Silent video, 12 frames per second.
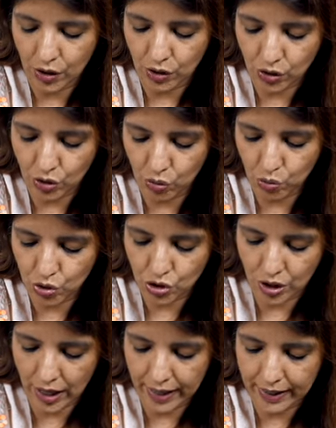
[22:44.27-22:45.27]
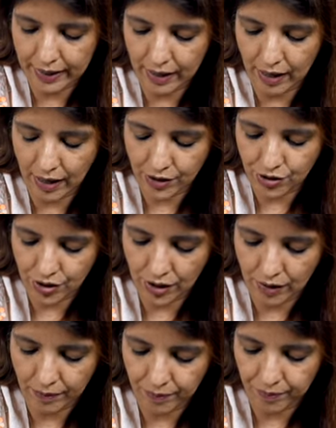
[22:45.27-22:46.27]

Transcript: uterine artery